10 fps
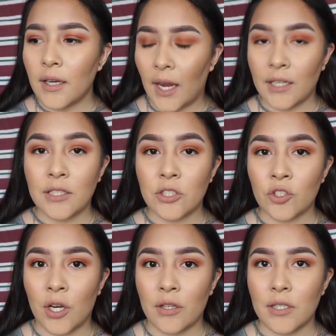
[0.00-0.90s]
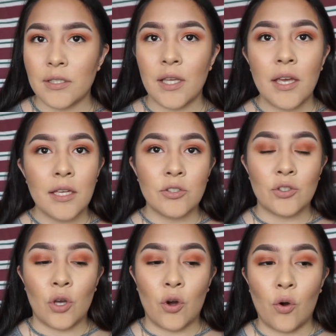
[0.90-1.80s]
I need to try this.
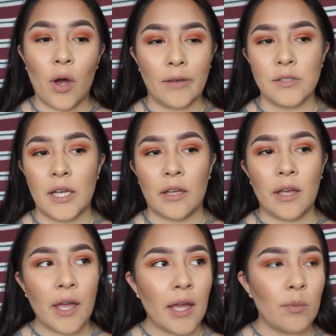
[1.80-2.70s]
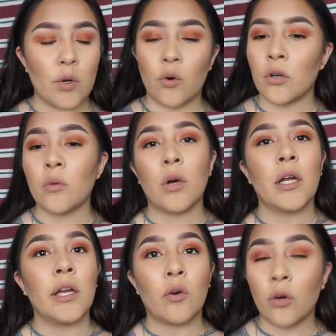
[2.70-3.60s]
So I was like, okay, I'm gonna order
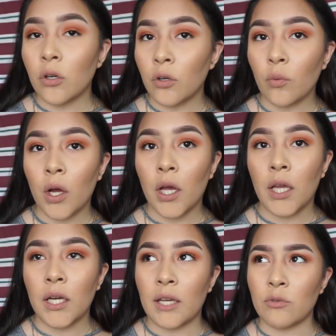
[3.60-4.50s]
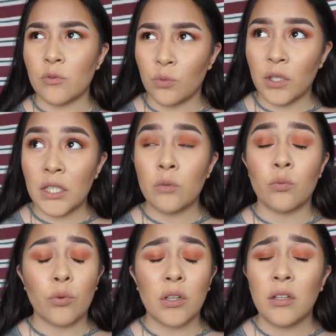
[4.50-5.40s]
one. I ordered one. It was really
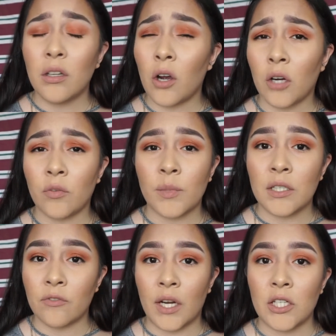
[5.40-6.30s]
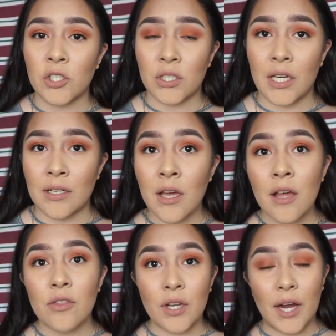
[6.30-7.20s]
hard for me to find a shade
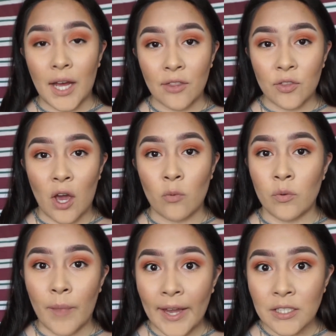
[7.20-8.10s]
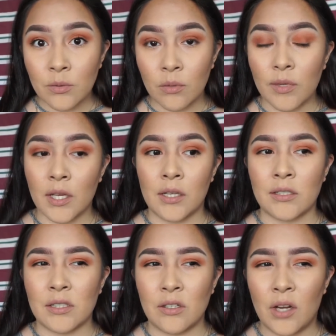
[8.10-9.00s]
that I thought would match me
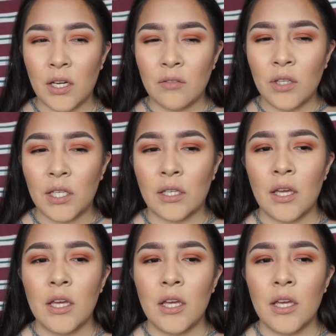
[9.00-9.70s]
because they're kind of like,